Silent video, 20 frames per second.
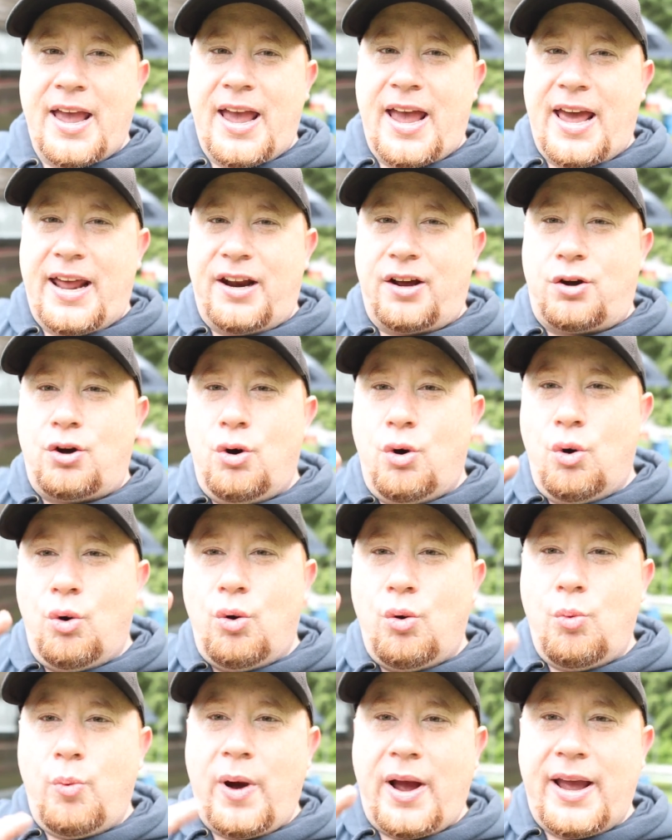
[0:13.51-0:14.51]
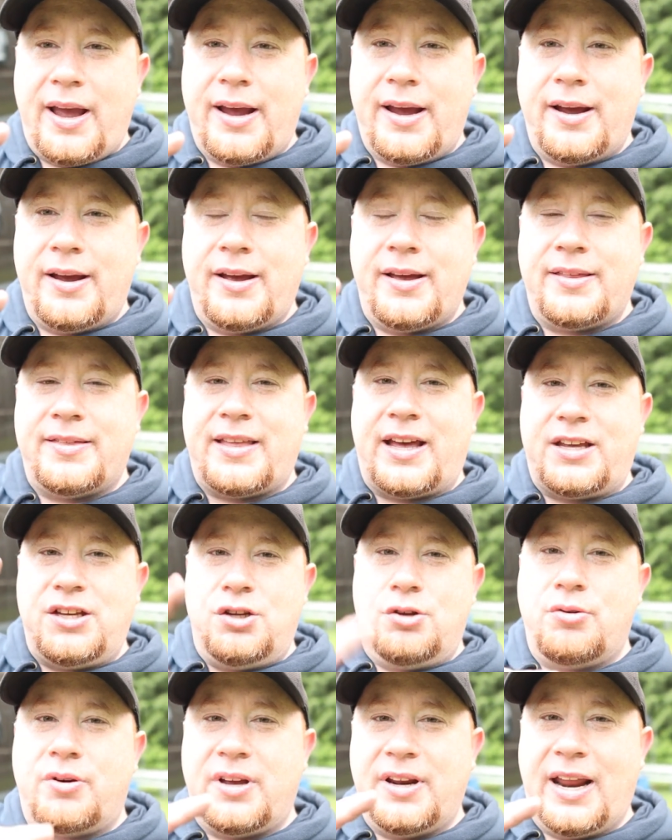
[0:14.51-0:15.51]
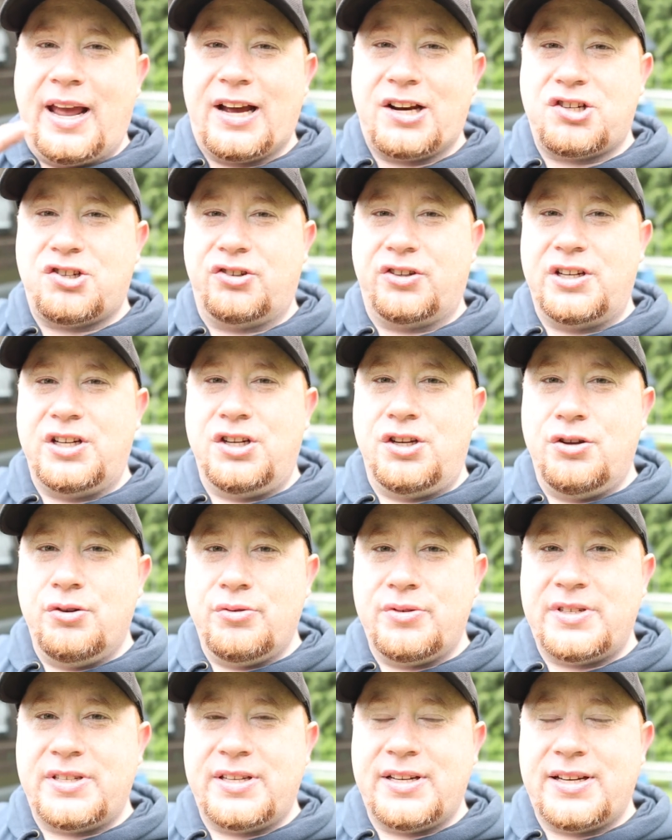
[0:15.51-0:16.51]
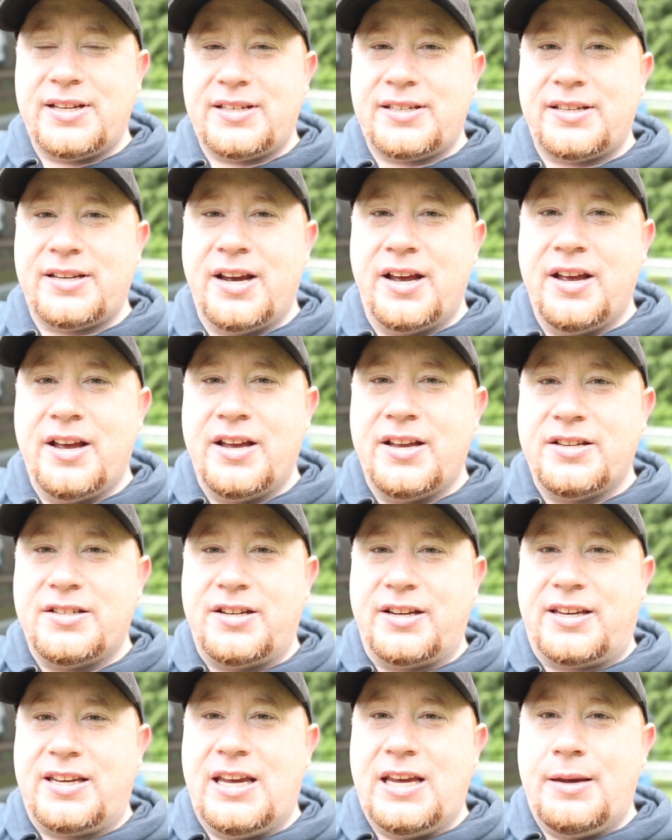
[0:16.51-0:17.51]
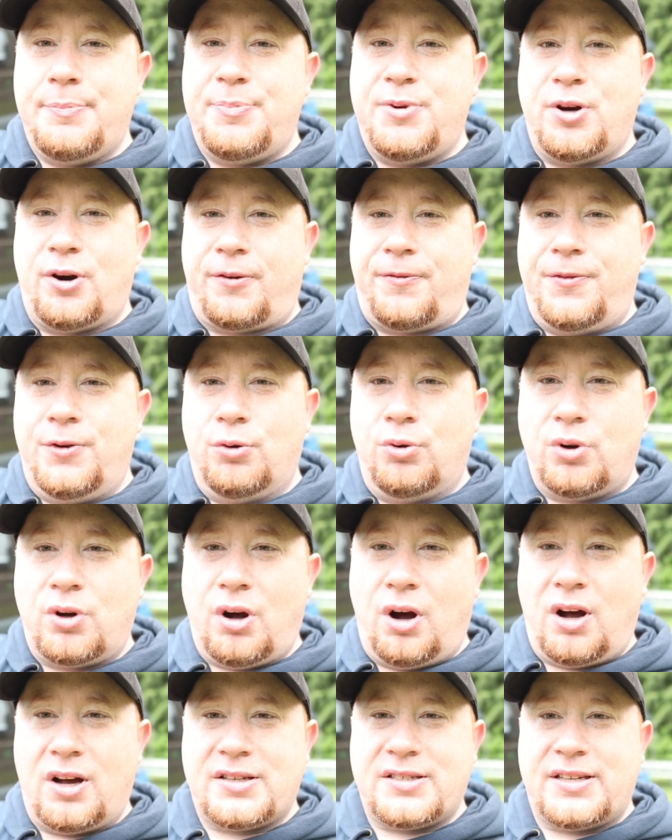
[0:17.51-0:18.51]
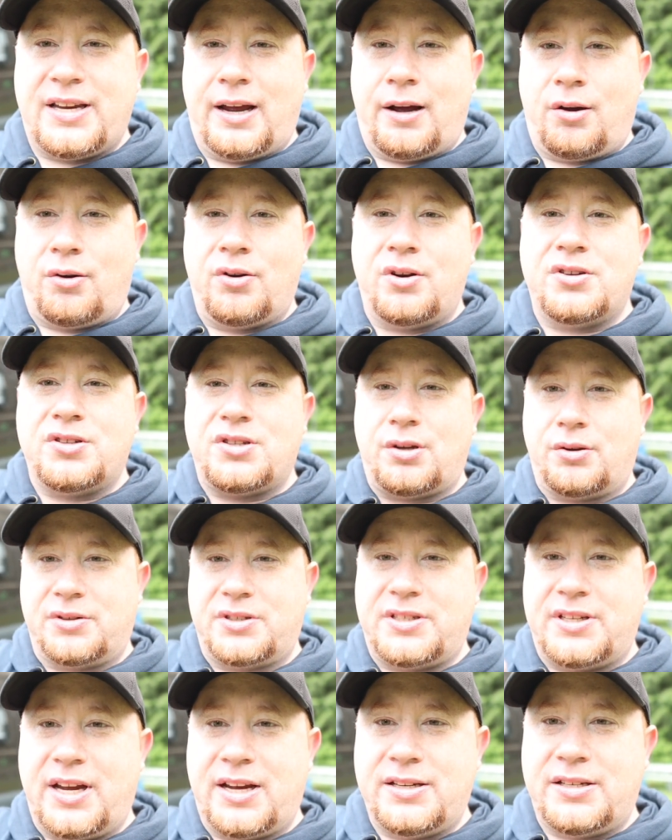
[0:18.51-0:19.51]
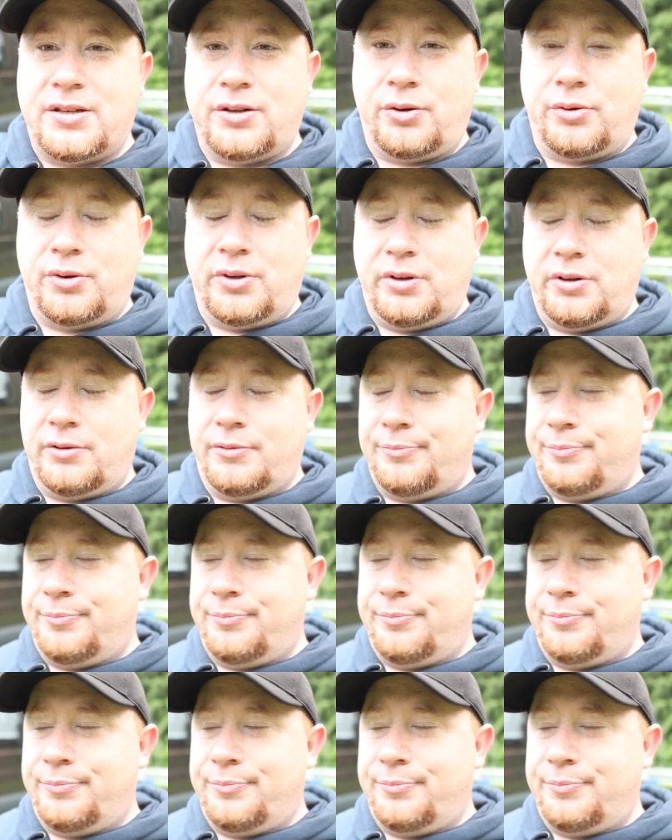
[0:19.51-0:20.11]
and a cool way that you can actually use this to keep your fuel costs down, so stay tuned.